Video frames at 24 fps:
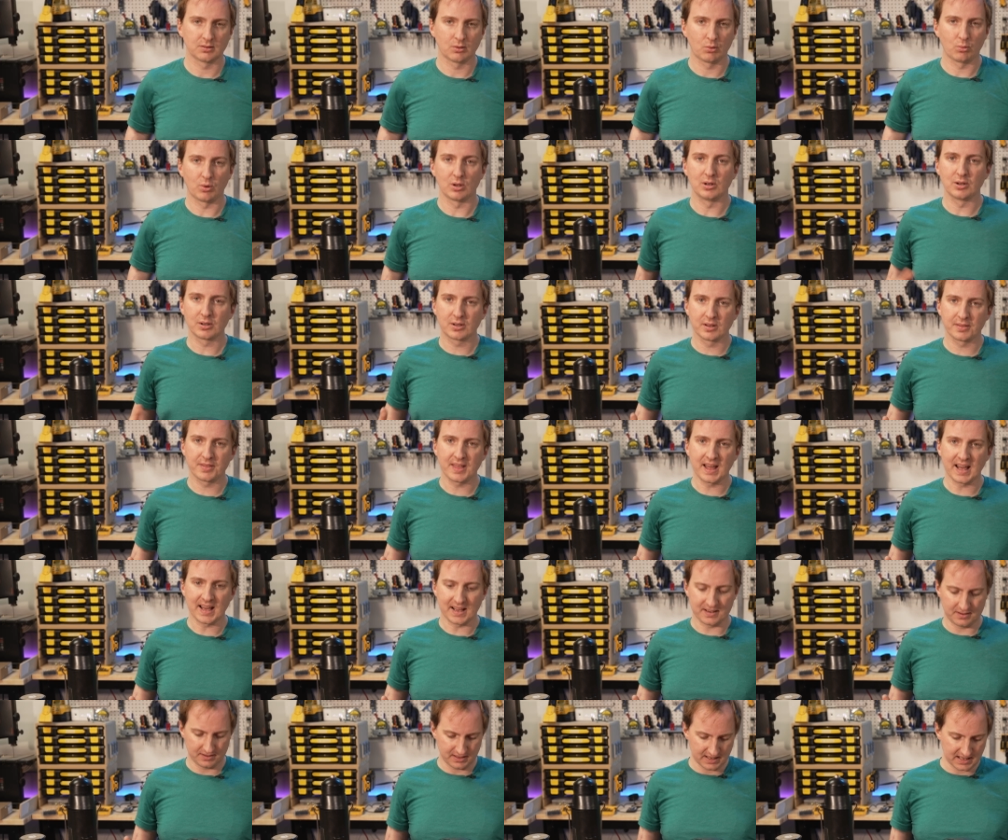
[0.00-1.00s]
Well, look at
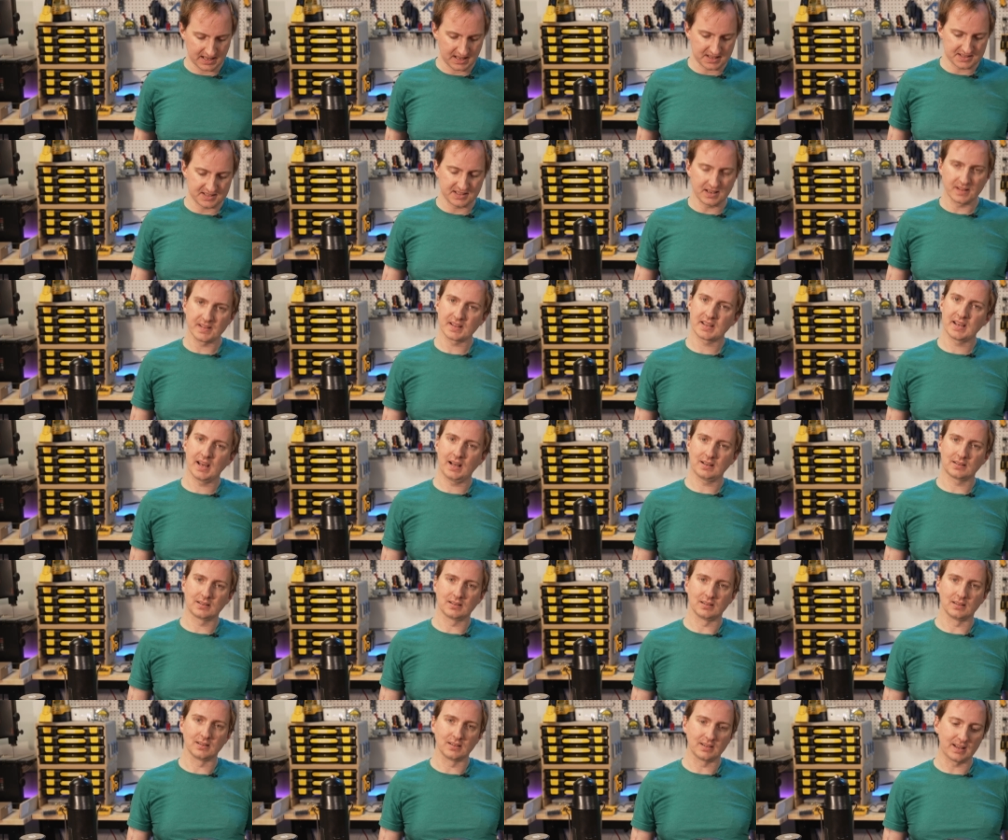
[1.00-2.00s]
that. Here's another
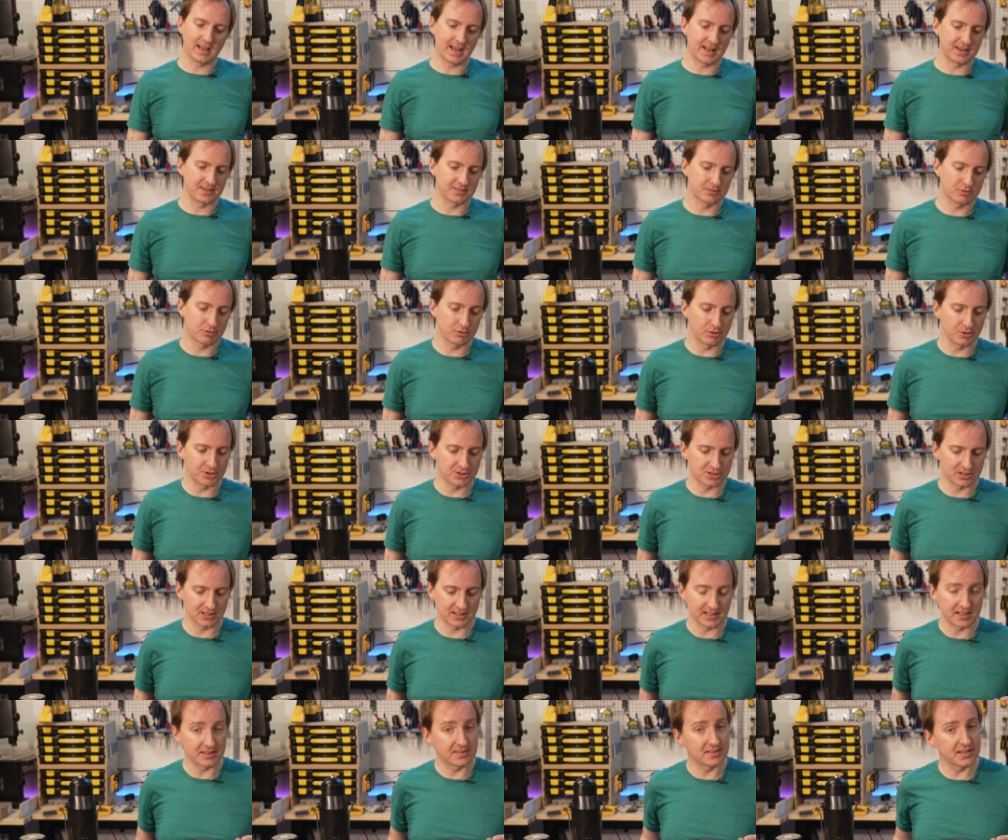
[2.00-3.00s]
kettle. And
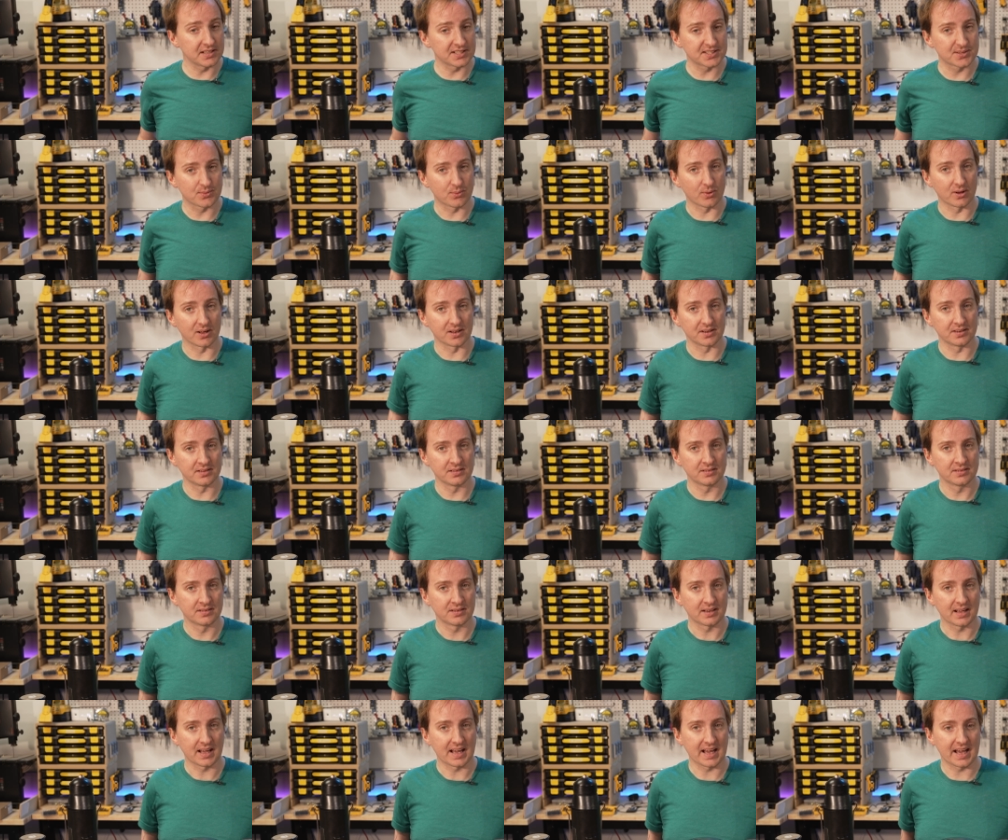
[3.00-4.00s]
crucially, this one
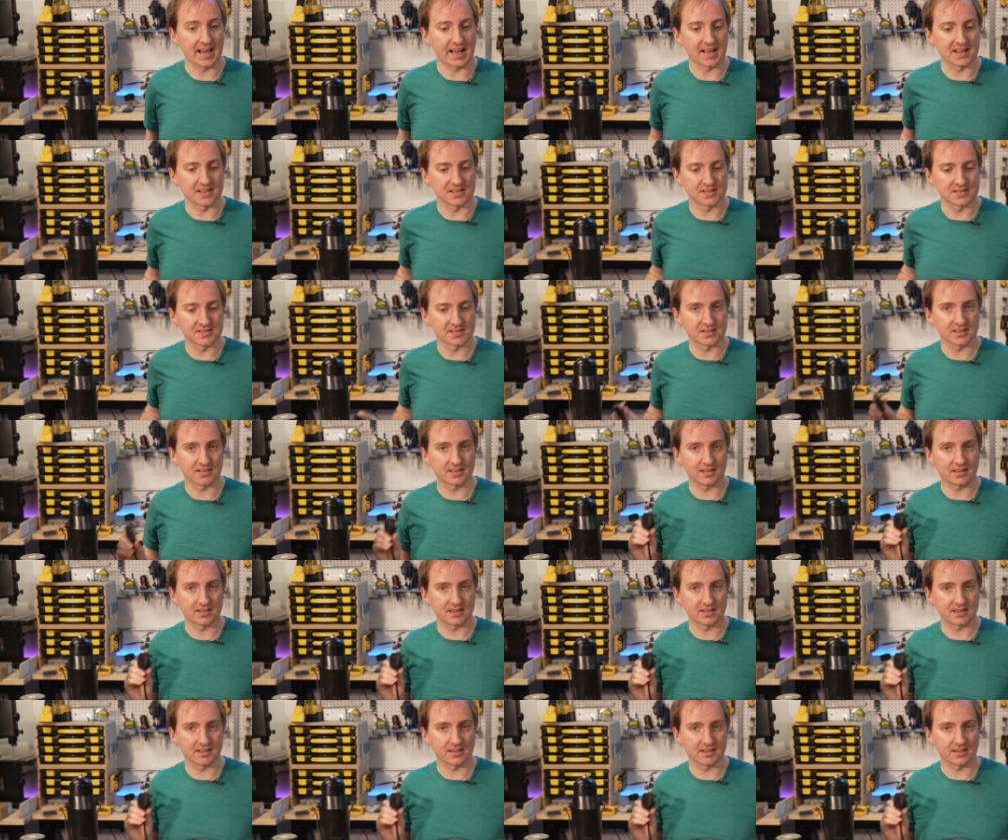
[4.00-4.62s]
has